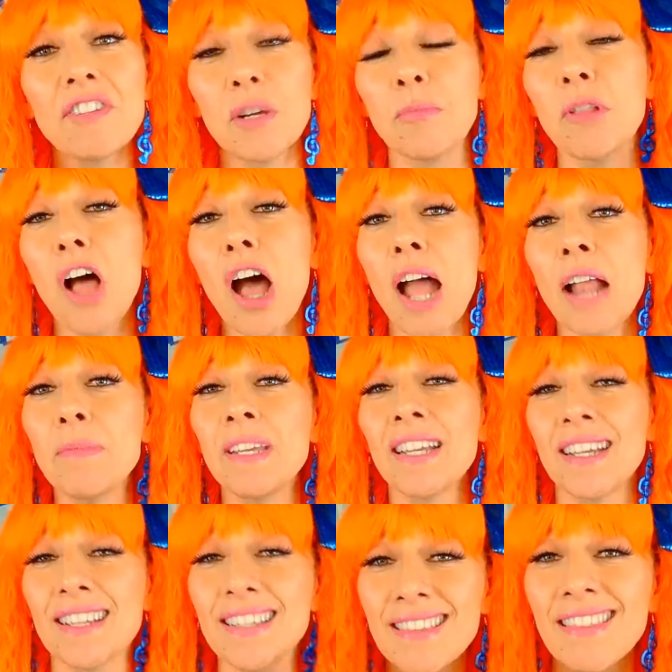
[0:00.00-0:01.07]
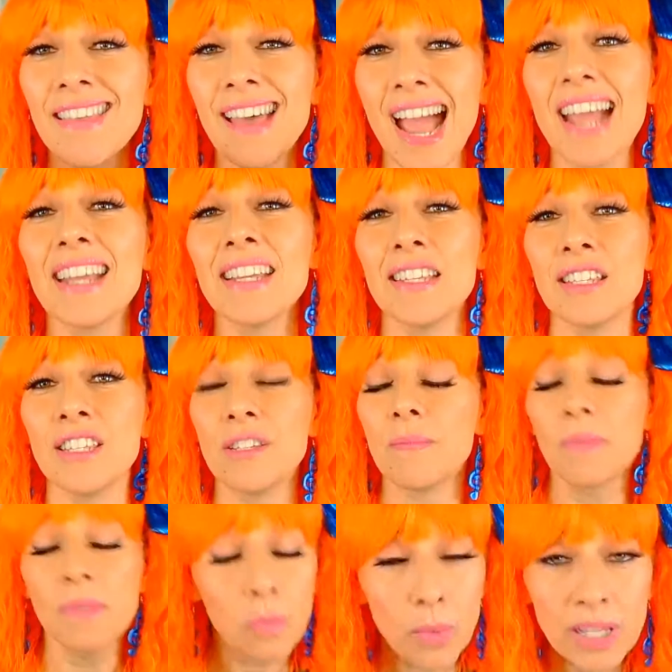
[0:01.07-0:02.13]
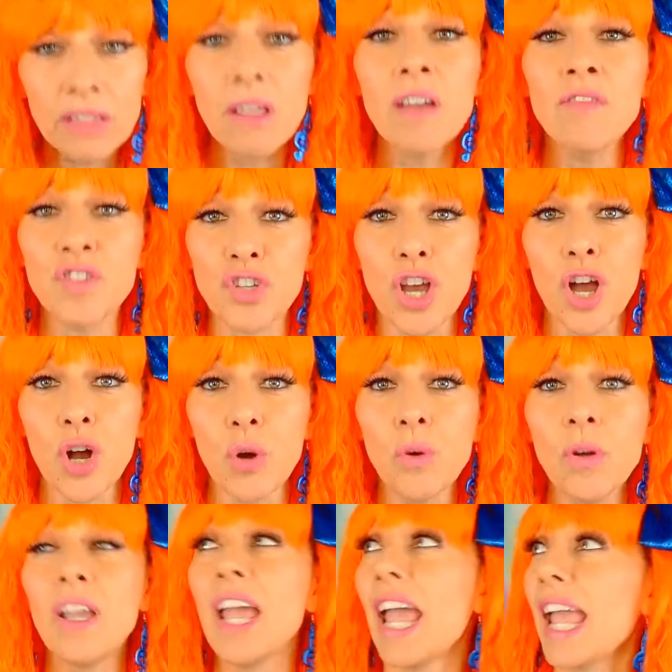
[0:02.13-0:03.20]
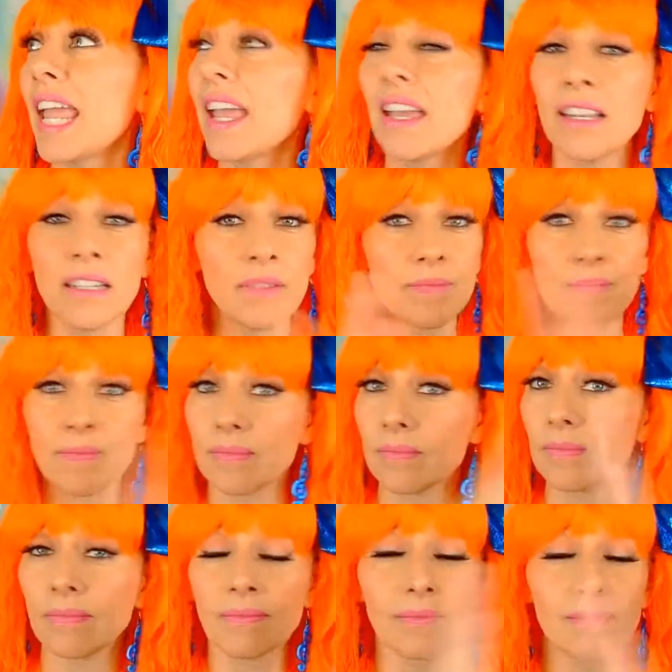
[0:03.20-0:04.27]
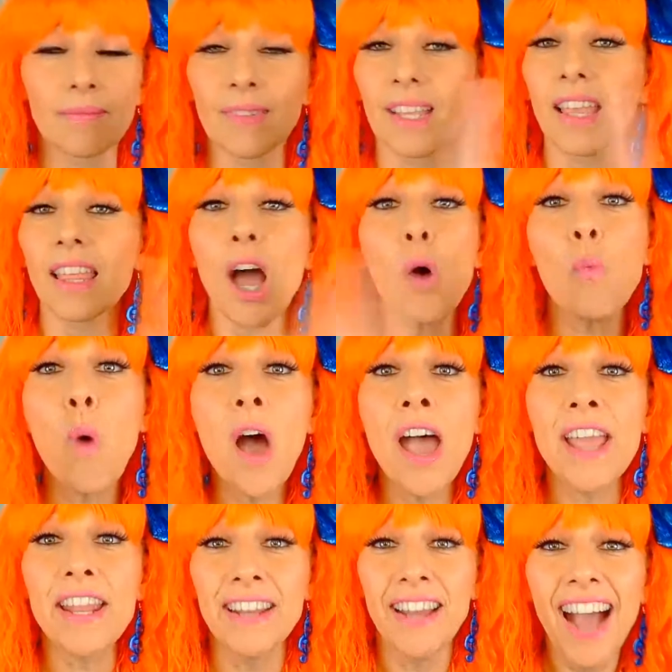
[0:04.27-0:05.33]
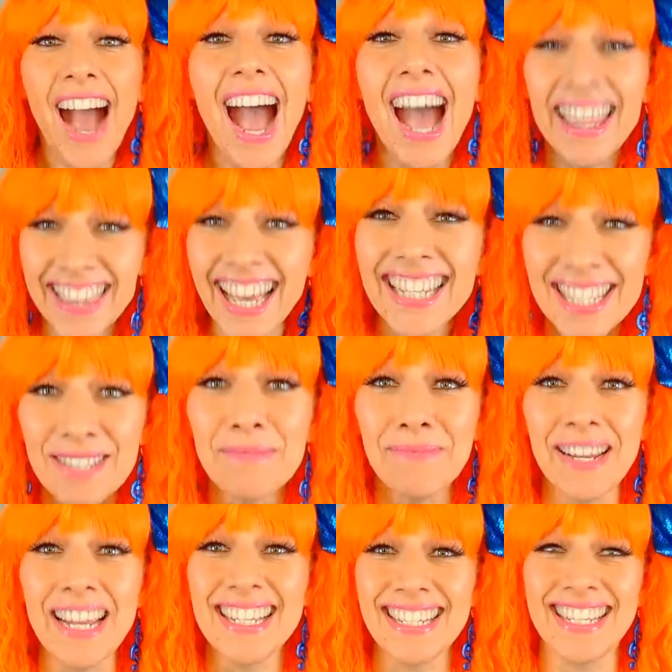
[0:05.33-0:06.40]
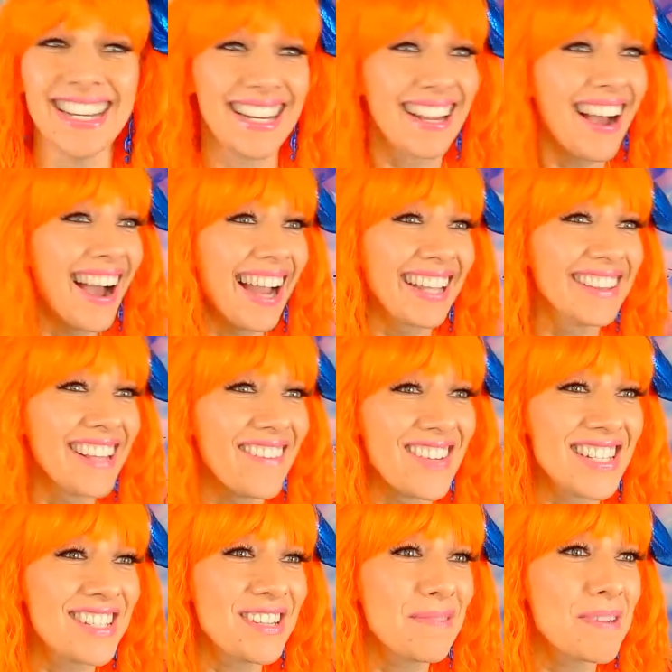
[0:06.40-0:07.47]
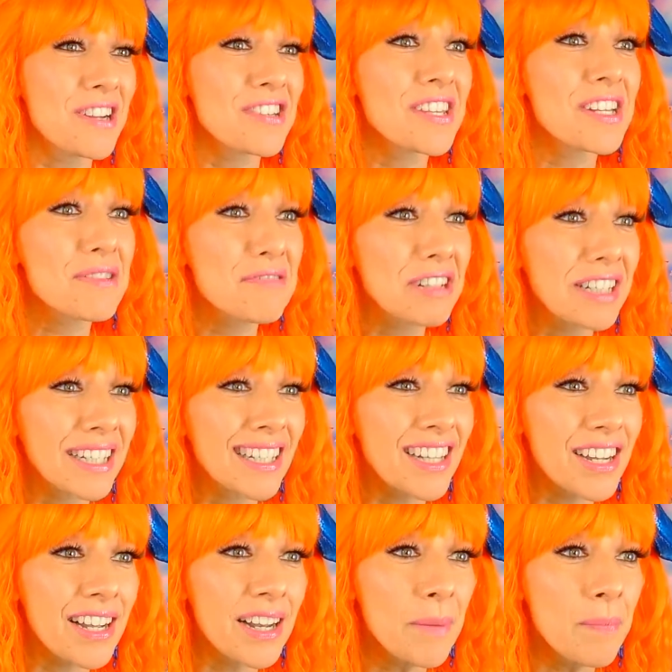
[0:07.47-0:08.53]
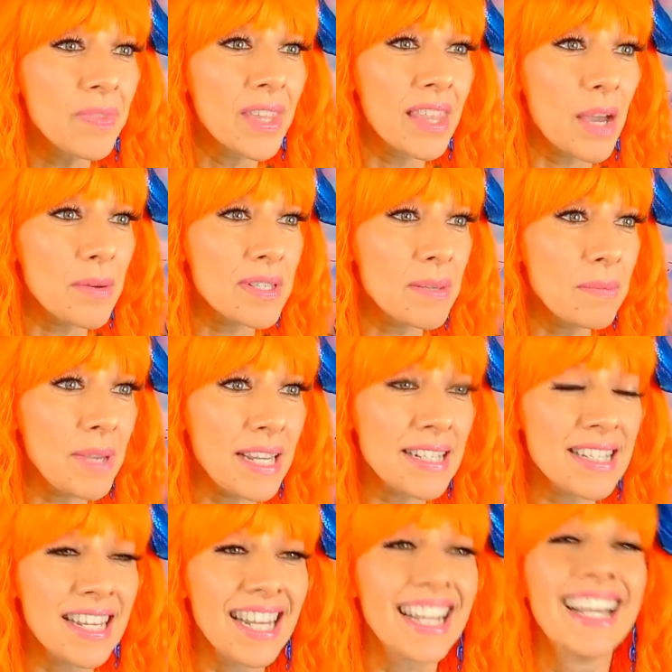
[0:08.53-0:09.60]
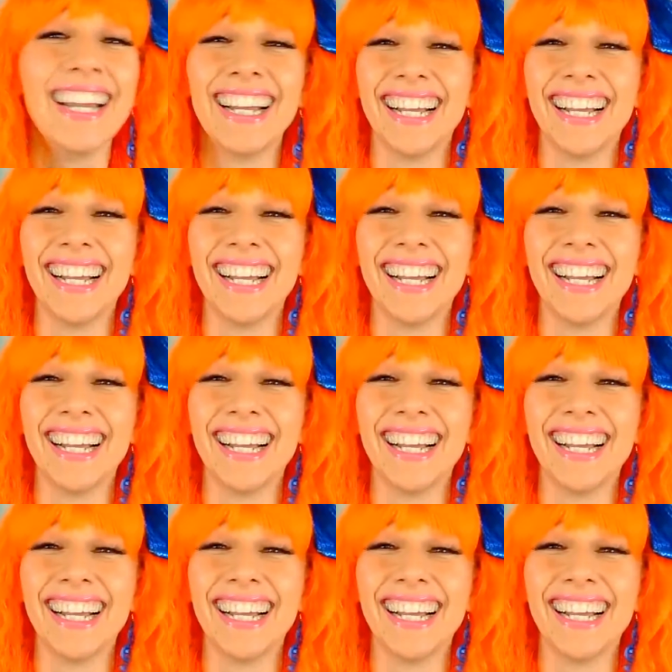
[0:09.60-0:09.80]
to applaud because we love Joe. And a 1. That's amazing. I love it so much. That's really good. That was amazing.